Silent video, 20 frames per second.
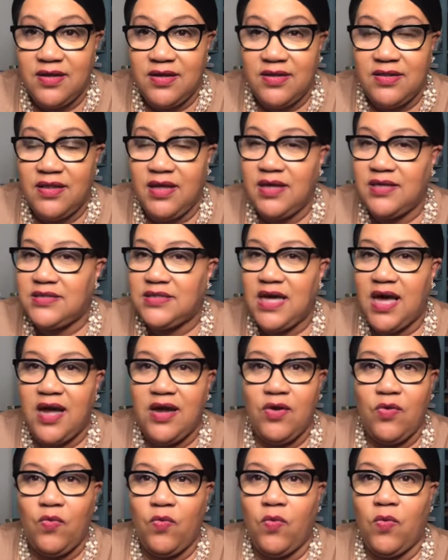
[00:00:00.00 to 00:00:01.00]
the
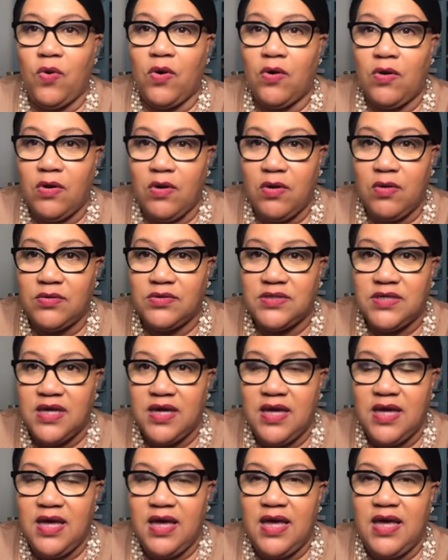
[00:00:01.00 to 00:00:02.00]
entire world
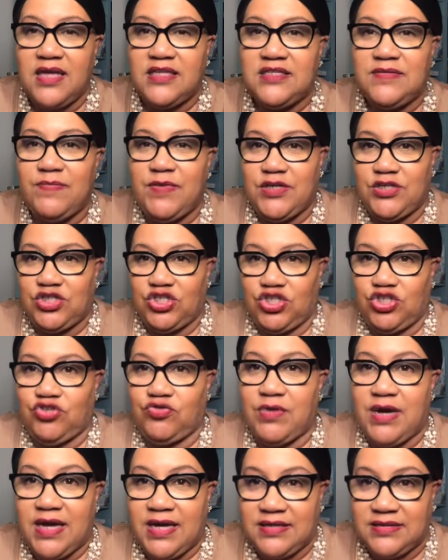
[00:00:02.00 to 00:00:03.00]
has been
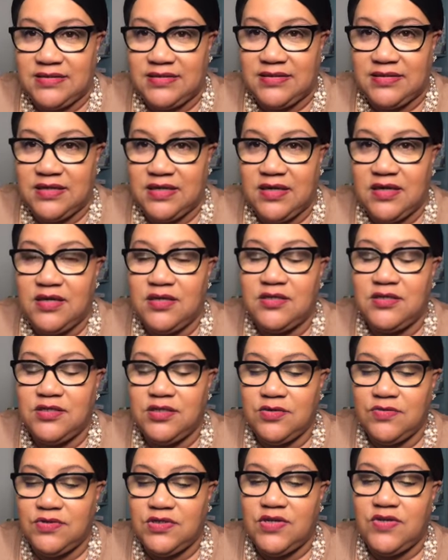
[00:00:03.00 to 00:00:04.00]
stressed
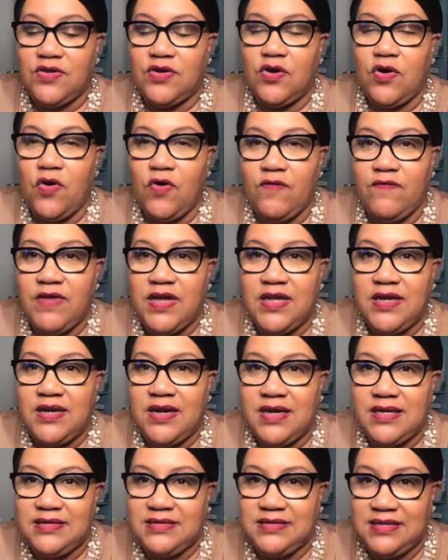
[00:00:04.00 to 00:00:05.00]
due to the COVID
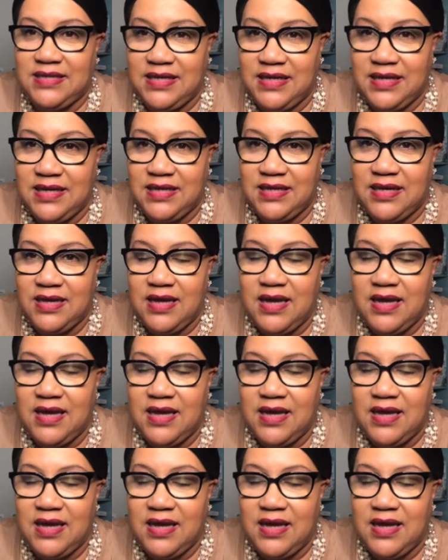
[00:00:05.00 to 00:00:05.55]
19.